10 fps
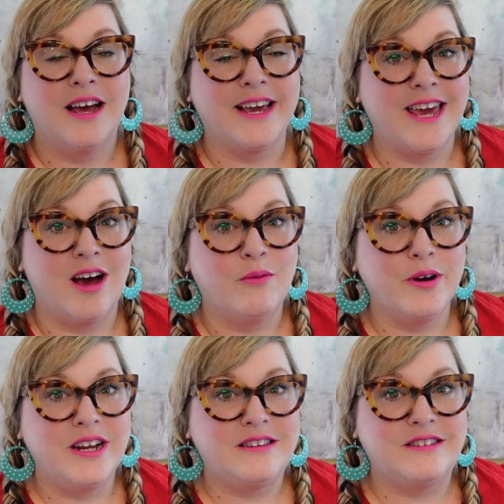account
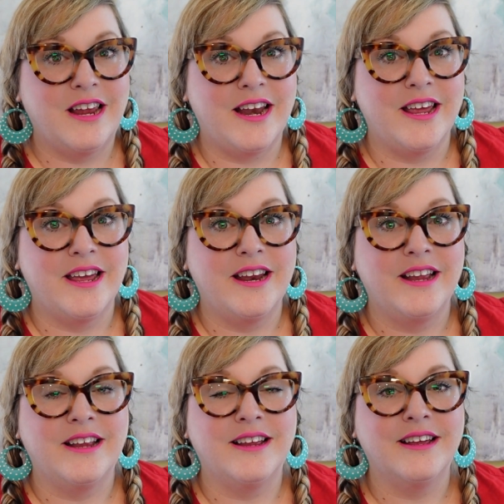reinstated,
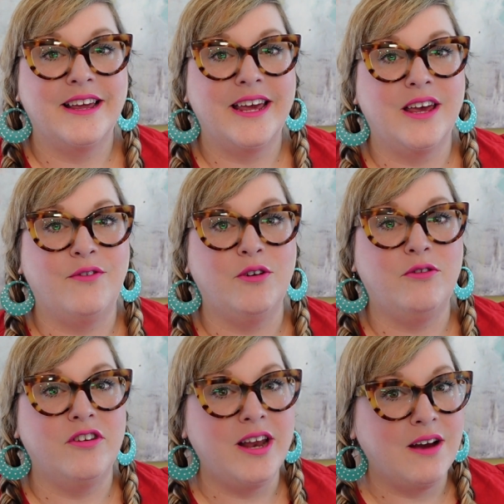if you
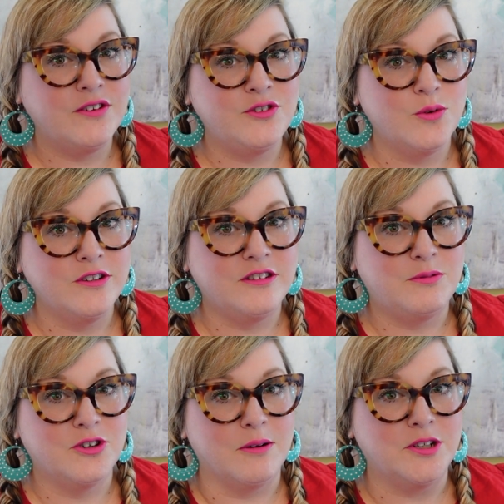did have a store
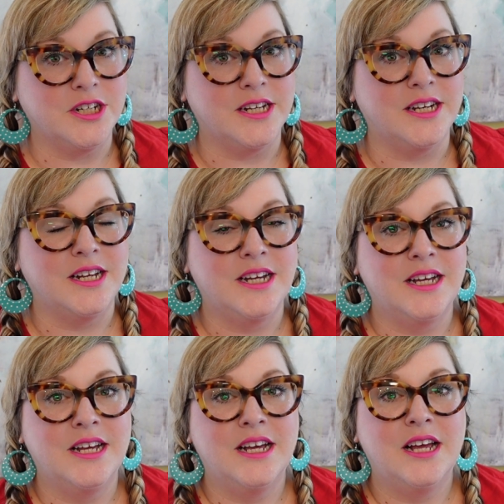subscription,
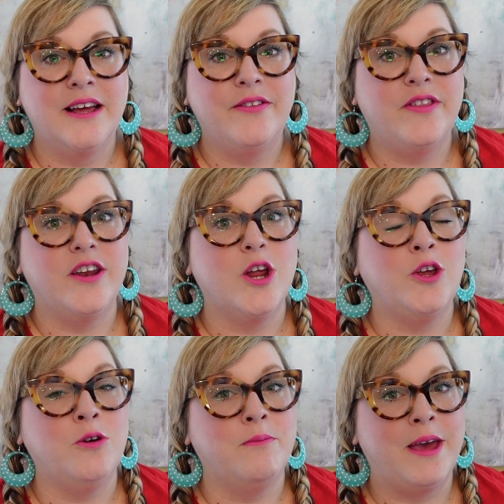then
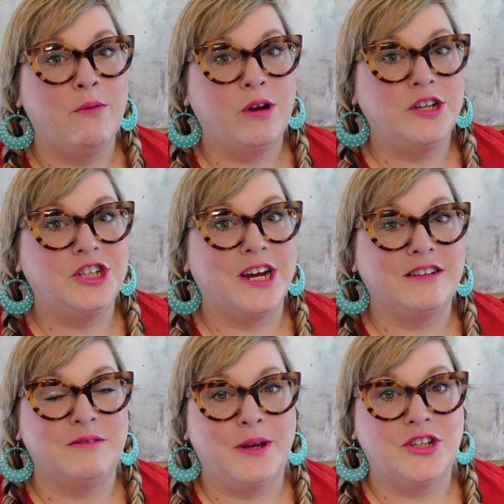you may want to check
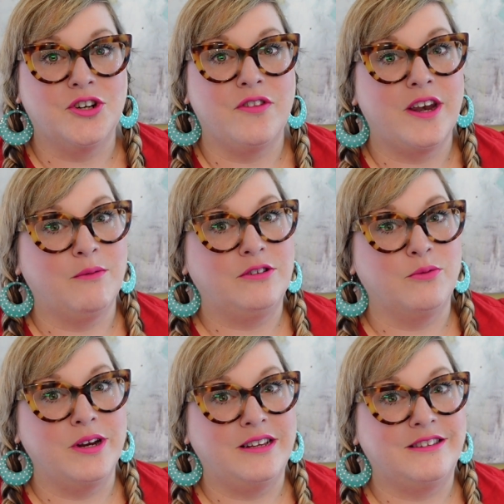to make sure that it was
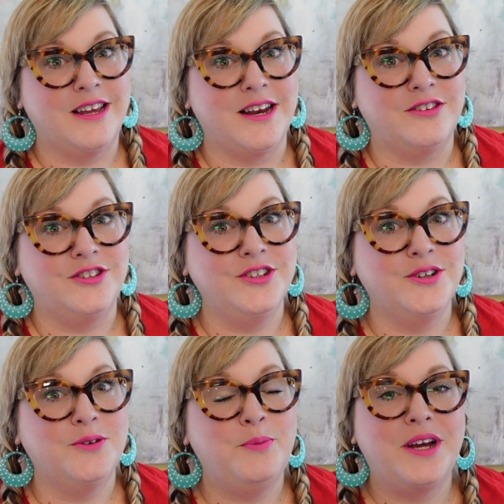reinstated
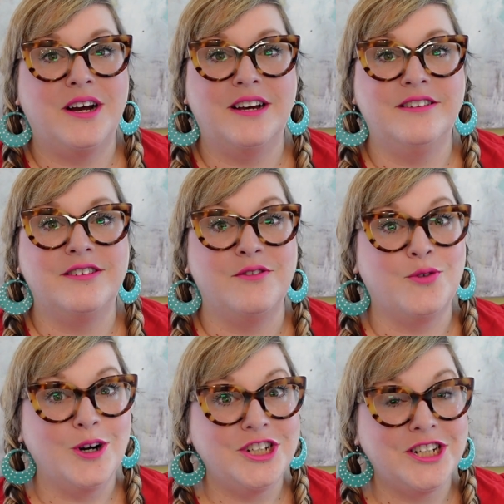too, because
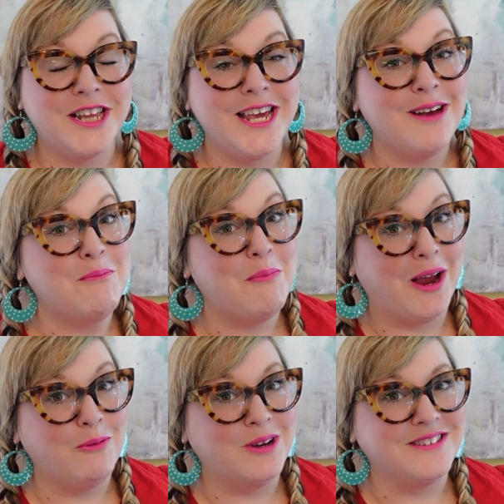unfortunately
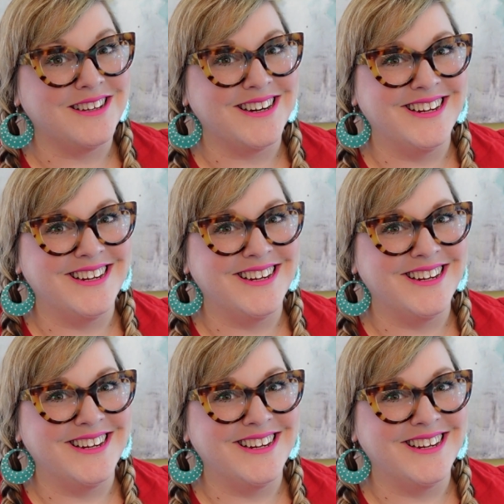mine wasn't.